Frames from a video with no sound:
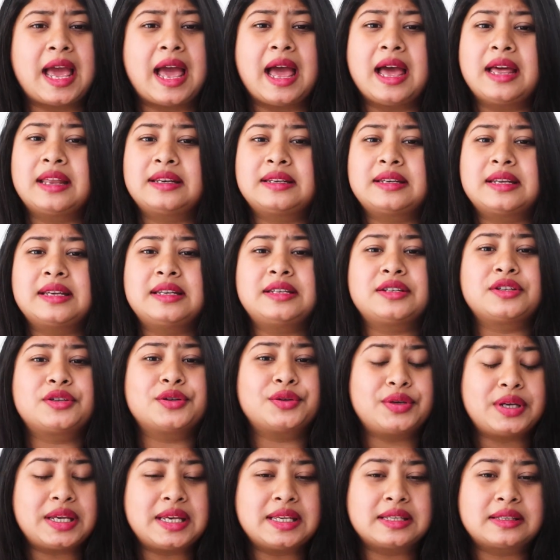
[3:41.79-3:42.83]
and
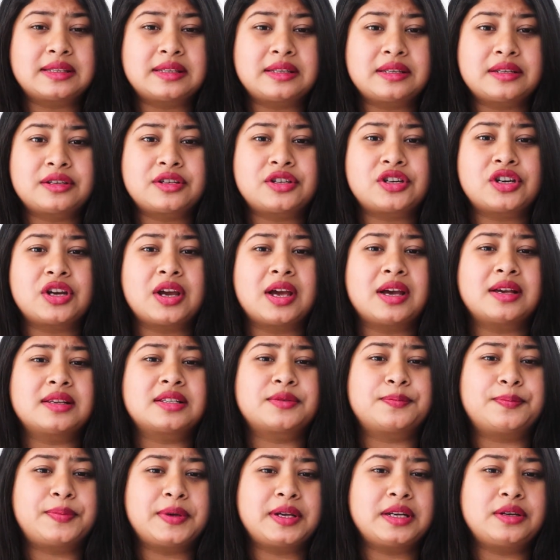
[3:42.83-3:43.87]

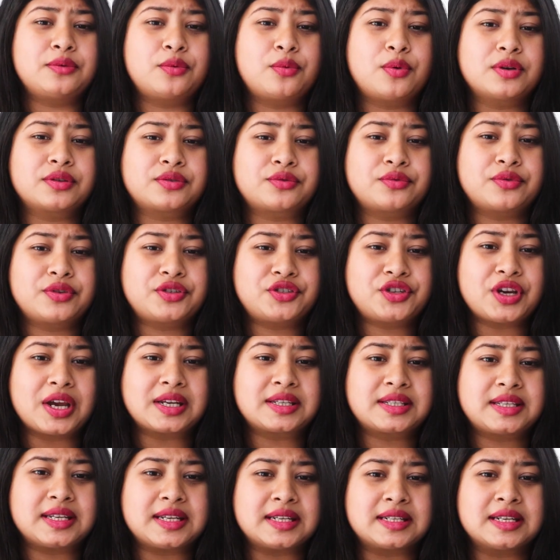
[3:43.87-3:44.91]
Indonesia's bid was
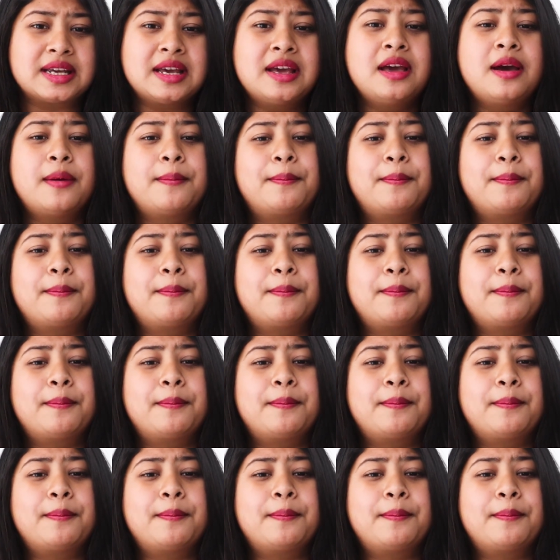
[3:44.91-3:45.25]
rejected